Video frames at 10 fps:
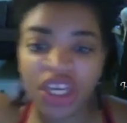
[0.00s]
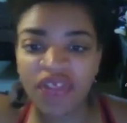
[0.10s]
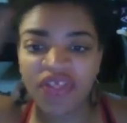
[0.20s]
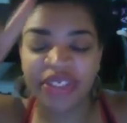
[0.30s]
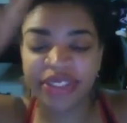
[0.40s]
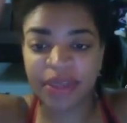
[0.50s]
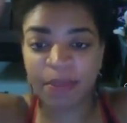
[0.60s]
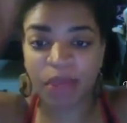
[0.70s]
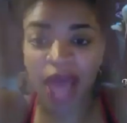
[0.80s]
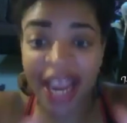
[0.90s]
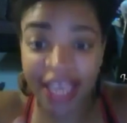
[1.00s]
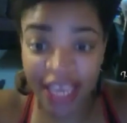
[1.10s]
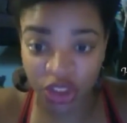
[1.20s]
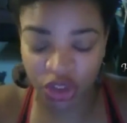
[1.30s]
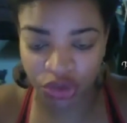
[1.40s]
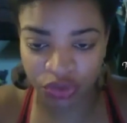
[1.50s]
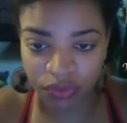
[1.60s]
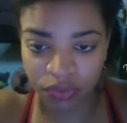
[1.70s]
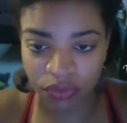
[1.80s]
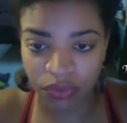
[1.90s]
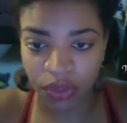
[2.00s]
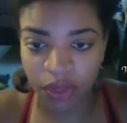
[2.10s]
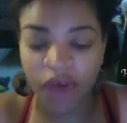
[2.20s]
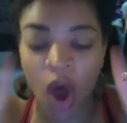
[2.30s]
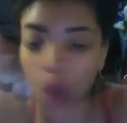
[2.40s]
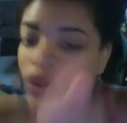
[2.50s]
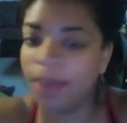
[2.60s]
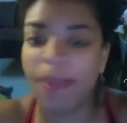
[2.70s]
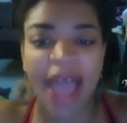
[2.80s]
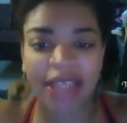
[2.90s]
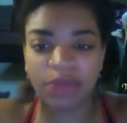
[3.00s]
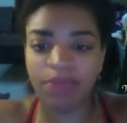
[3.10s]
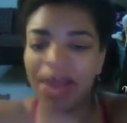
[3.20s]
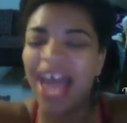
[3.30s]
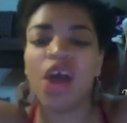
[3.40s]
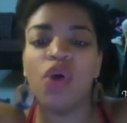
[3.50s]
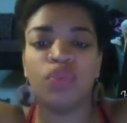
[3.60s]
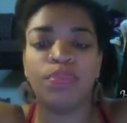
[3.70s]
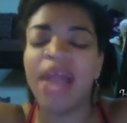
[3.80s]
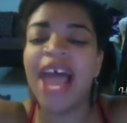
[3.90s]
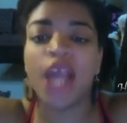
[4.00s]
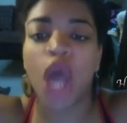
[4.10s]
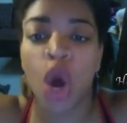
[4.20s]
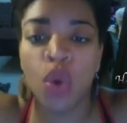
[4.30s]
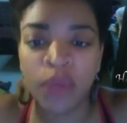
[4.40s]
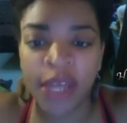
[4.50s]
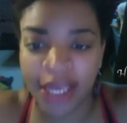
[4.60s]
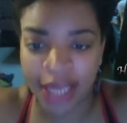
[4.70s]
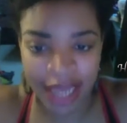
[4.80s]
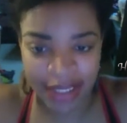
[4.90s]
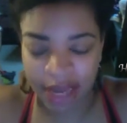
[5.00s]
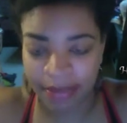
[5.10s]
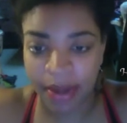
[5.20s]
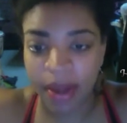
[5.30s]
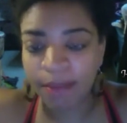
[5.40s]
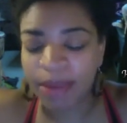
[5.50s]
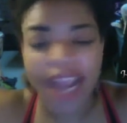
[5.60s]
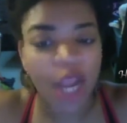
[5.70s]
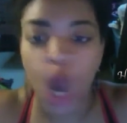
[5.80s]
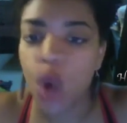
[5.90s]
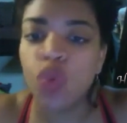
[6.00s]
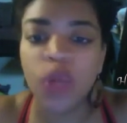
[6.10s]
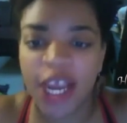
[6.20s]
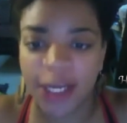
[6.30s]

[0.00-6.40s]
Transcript: This is a black issue for only blacks. Black only, goddammit. Black only.